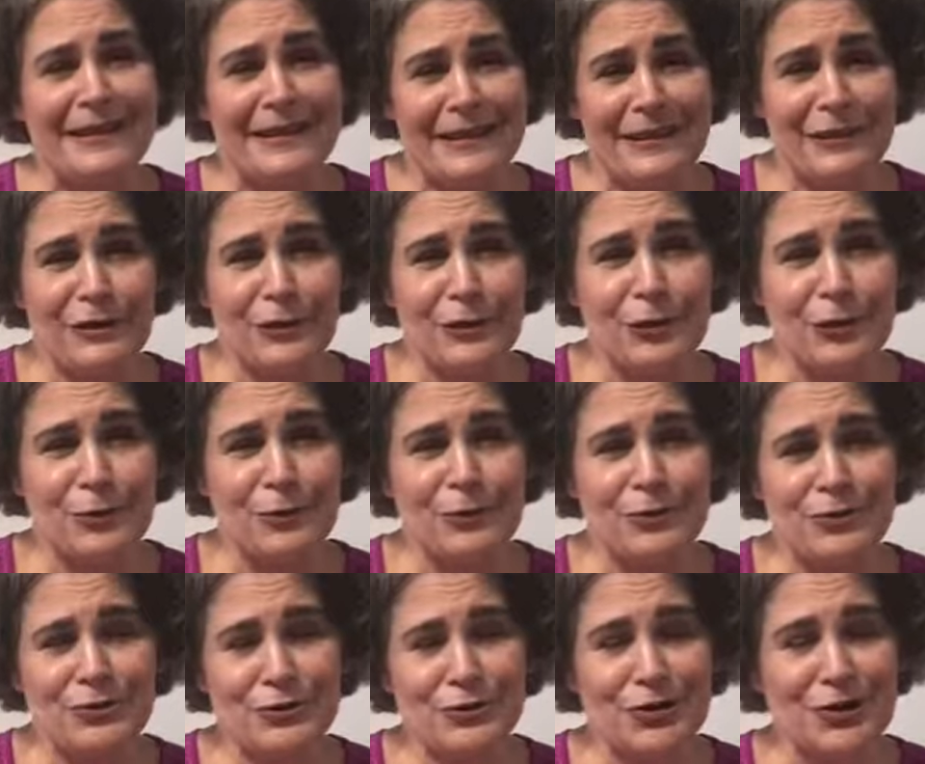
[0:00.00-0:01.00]
they're
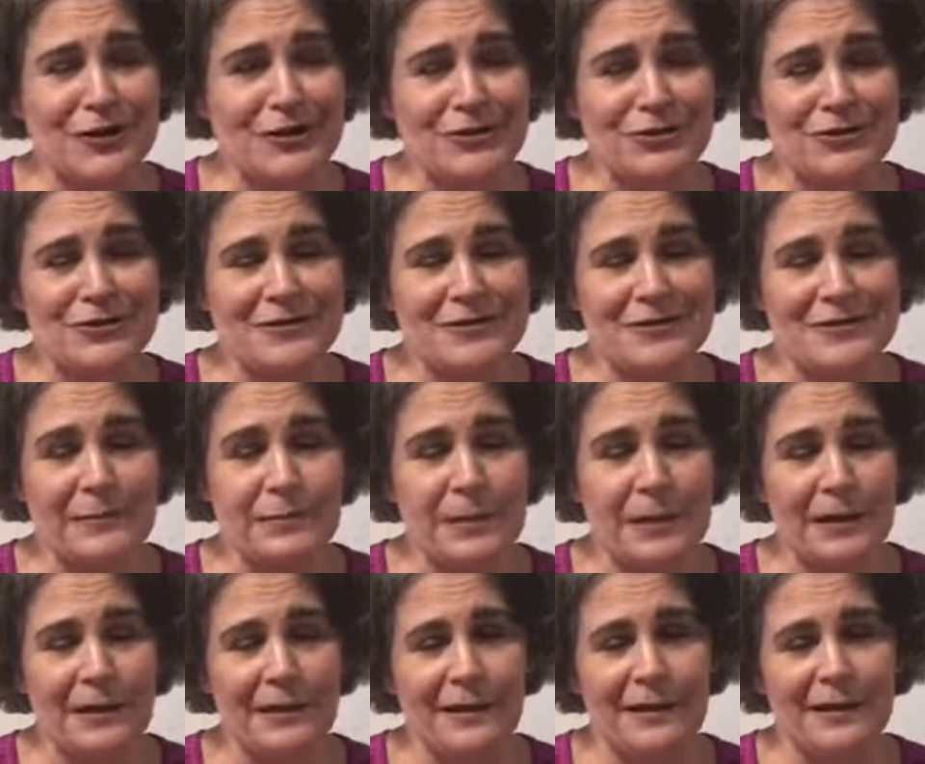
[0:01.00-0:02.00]
huge changes in
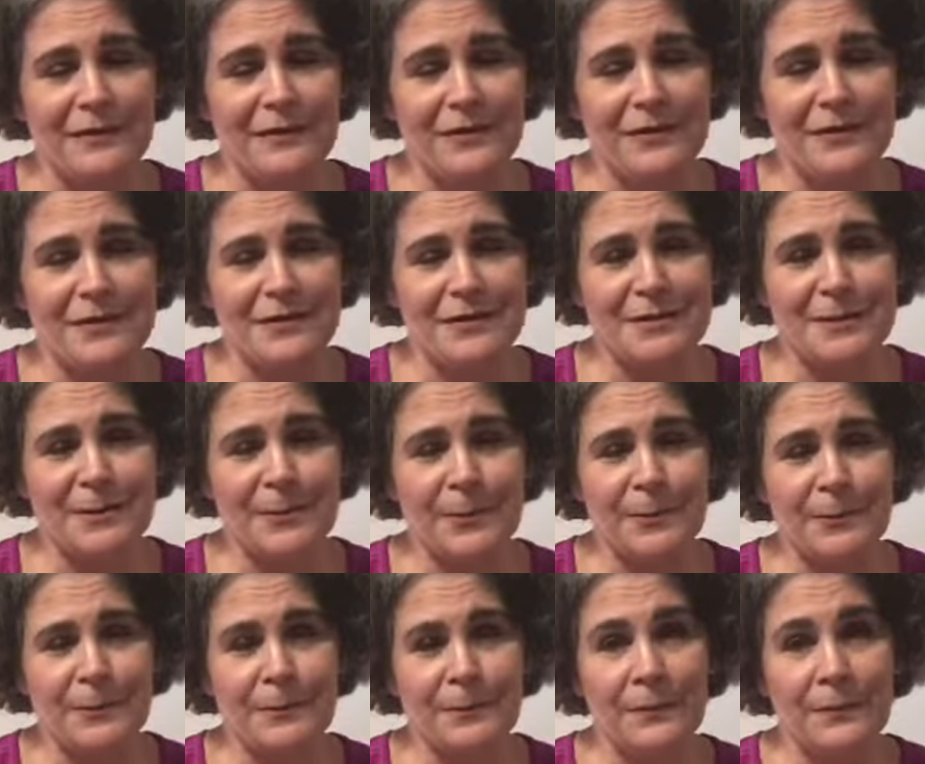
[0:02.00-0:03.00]
my life. And so,